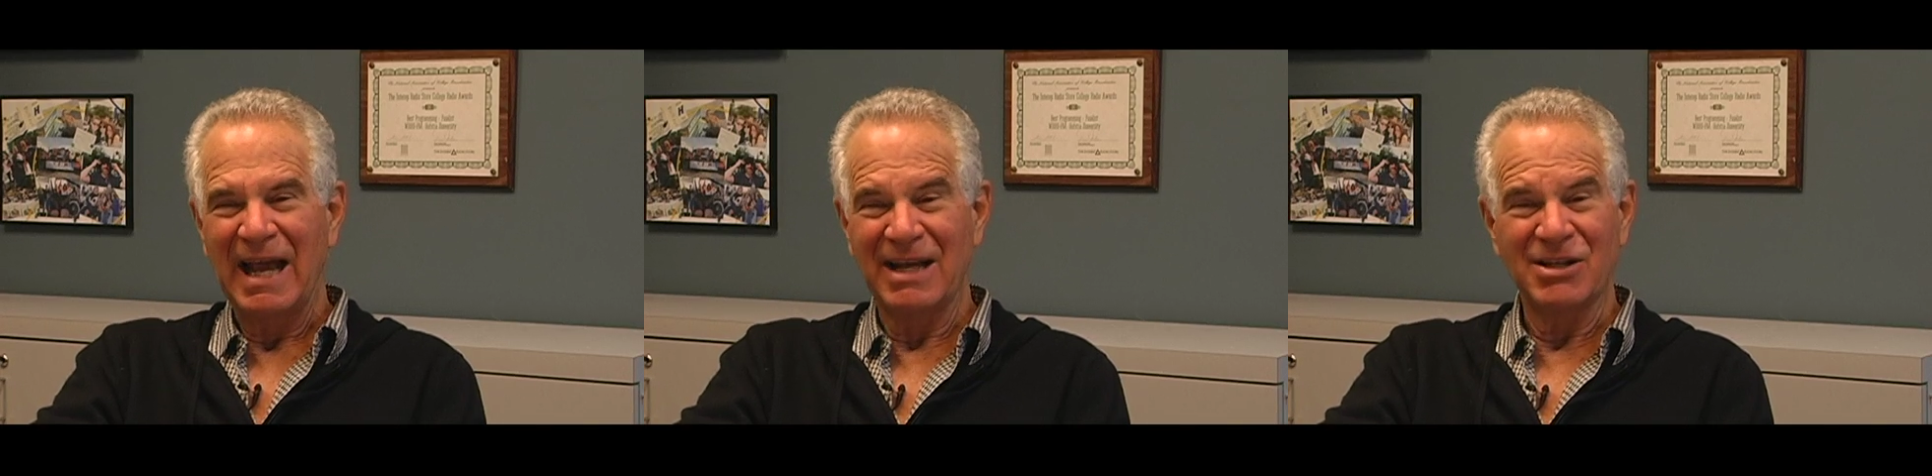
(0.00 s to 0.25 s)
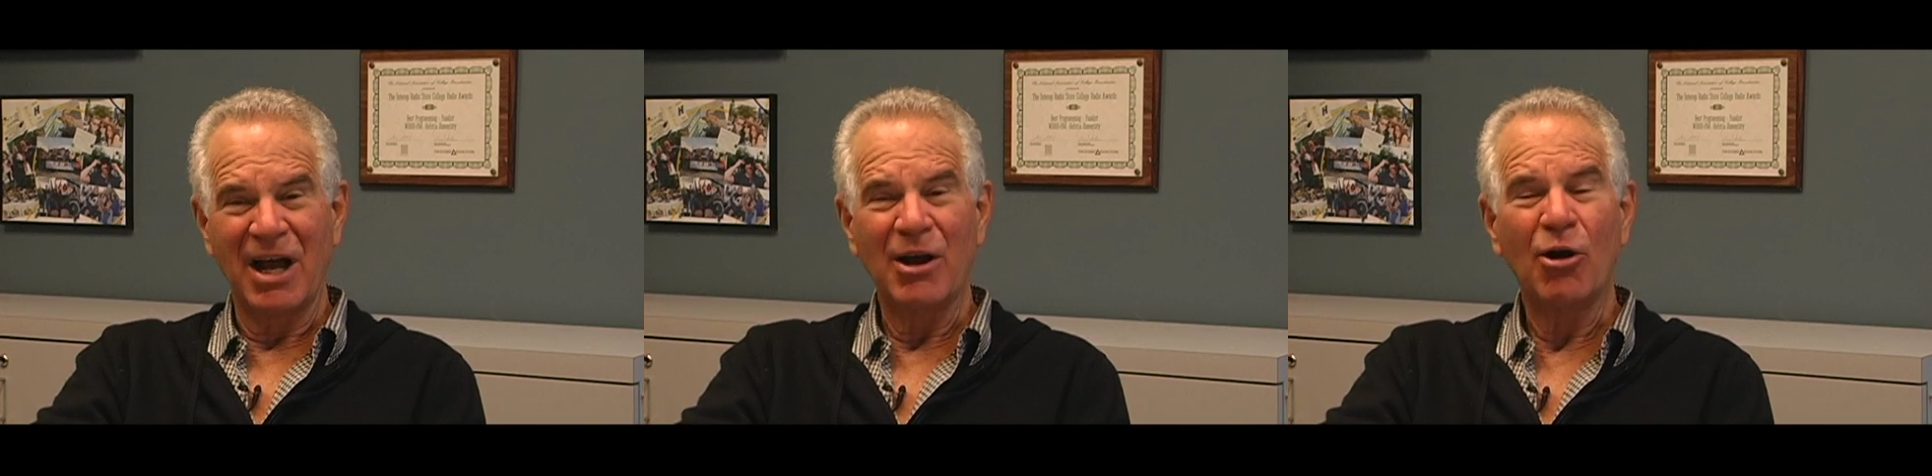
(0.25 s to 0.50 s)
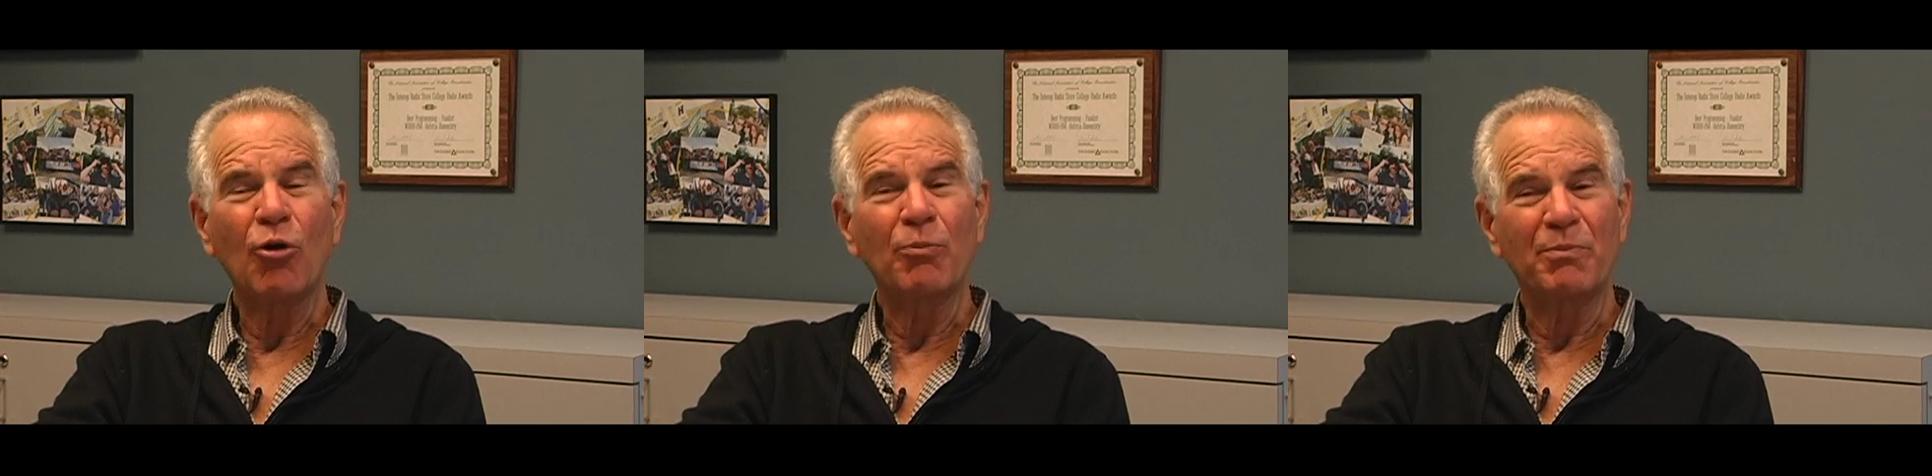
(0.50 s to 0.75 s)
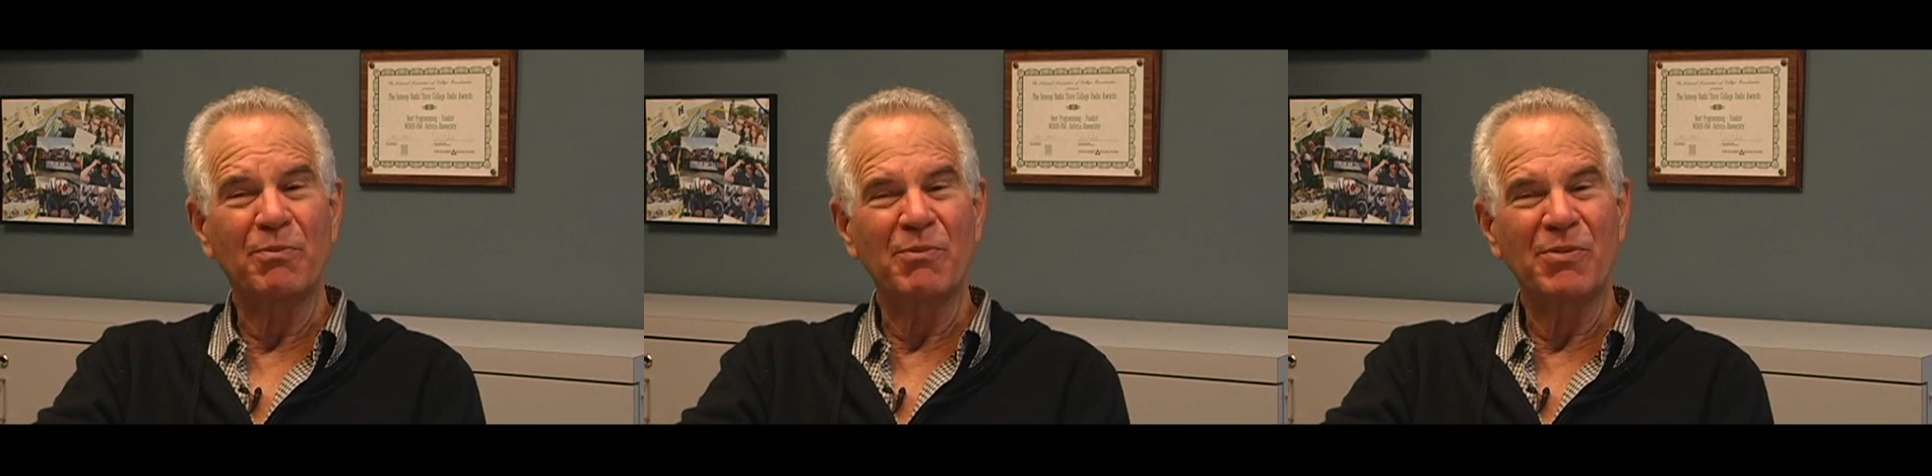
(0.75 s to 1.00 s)
as I
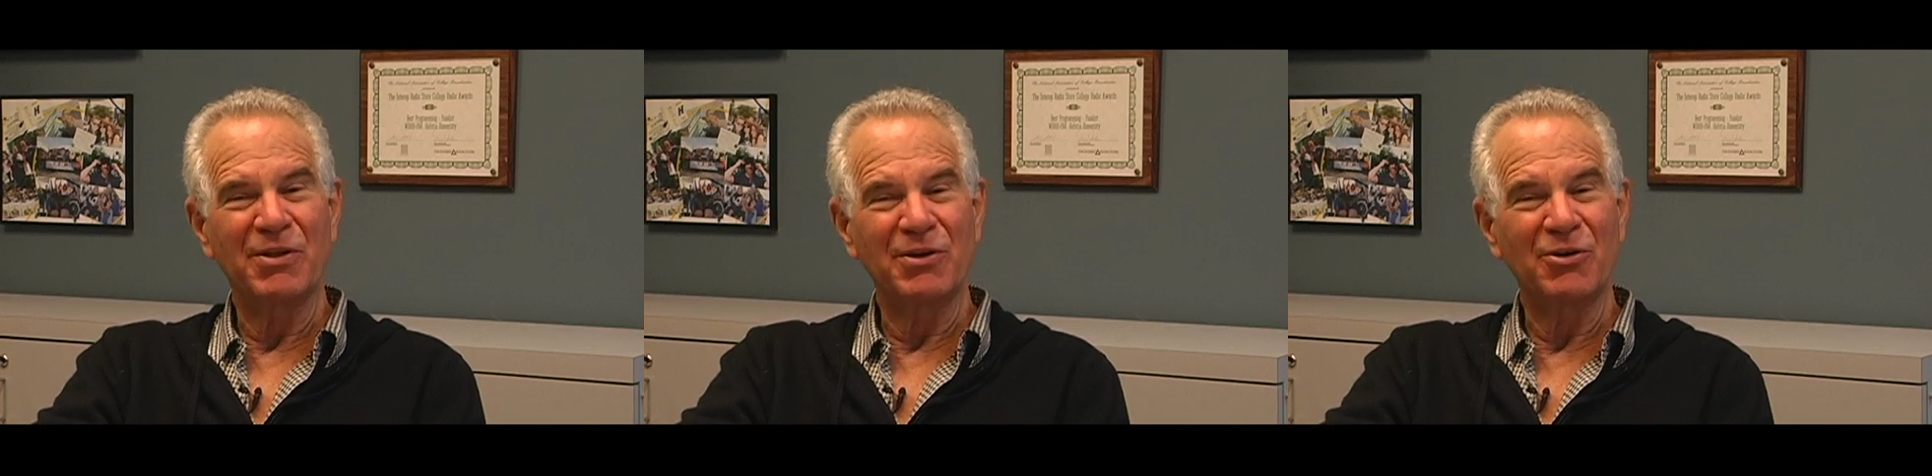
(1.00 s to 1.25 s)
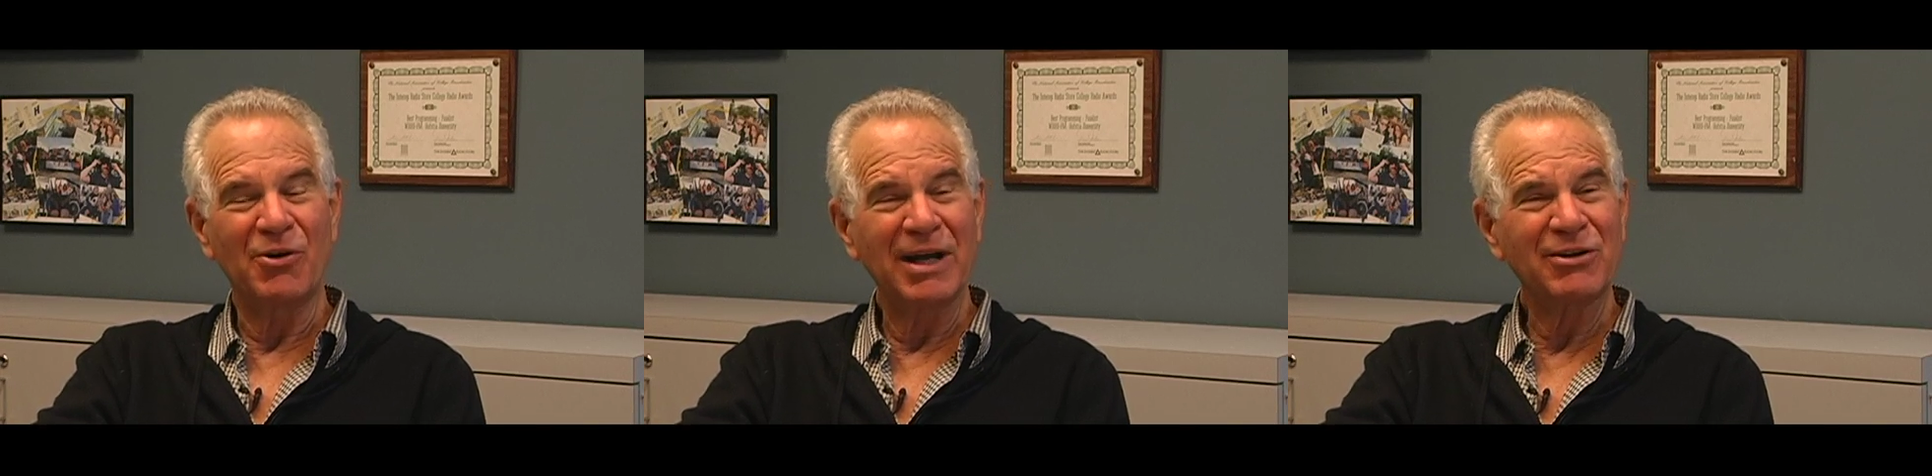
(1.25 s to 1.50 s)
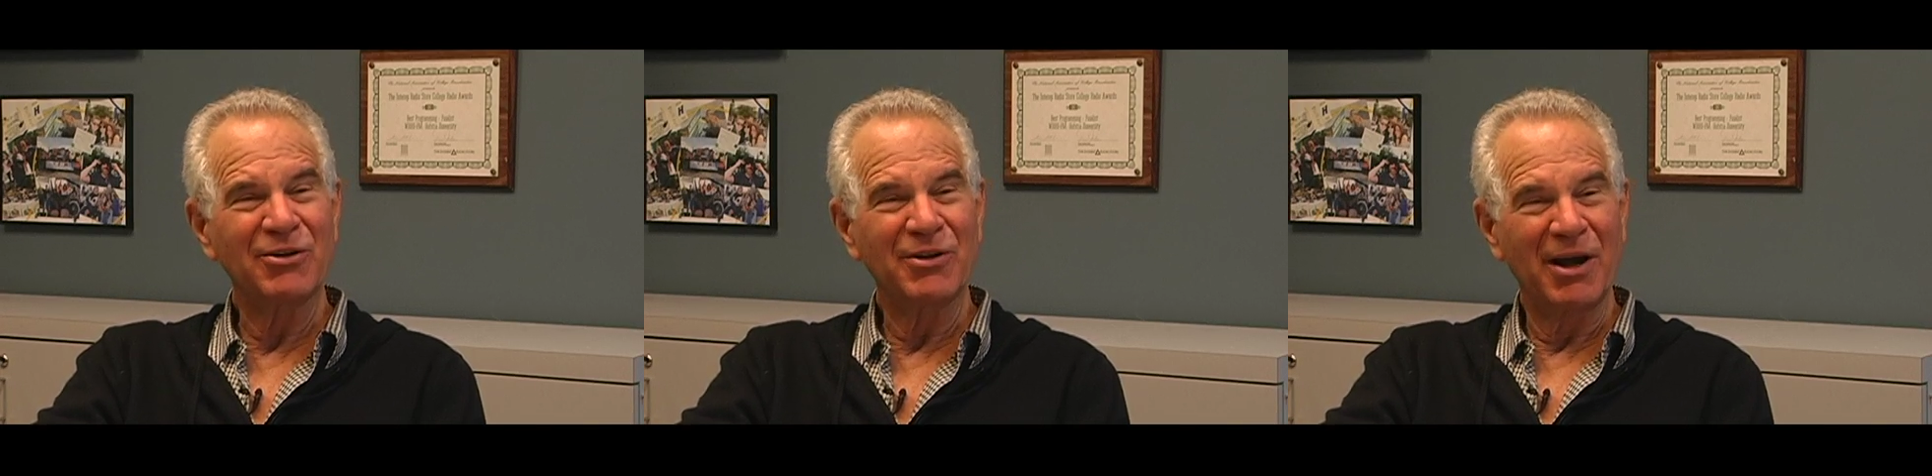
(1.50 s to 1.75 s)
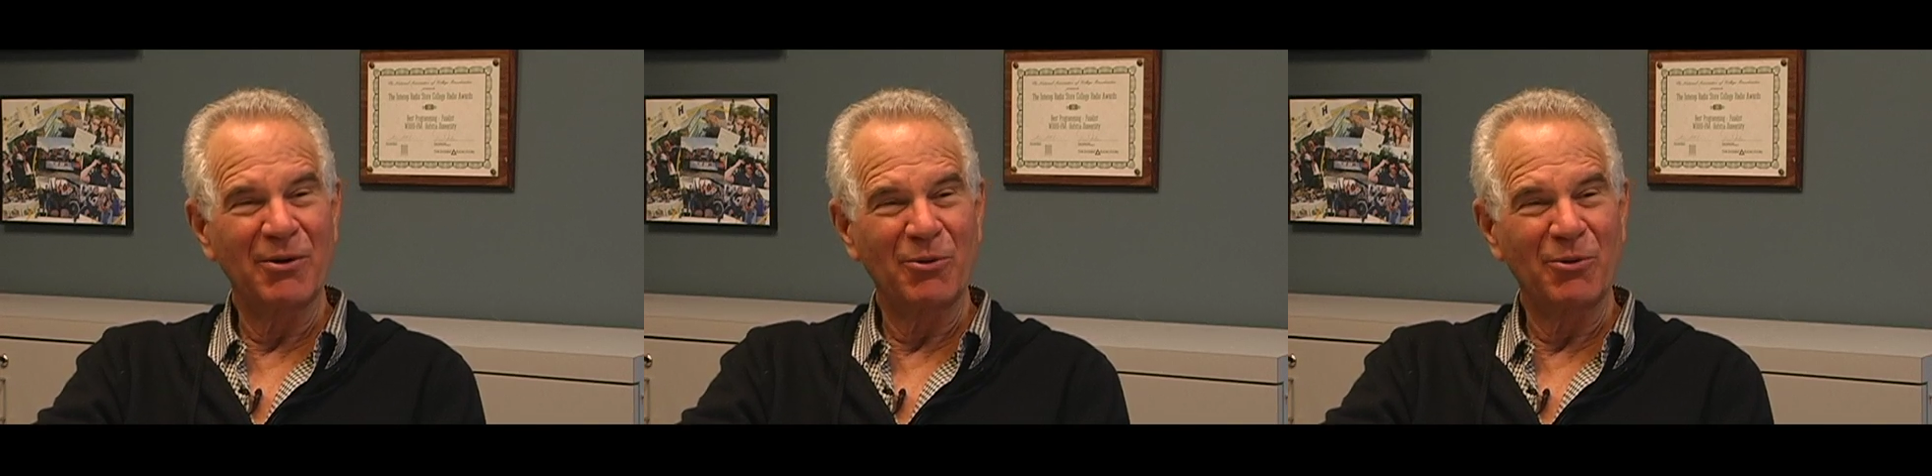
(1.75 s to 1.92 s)
hope the director that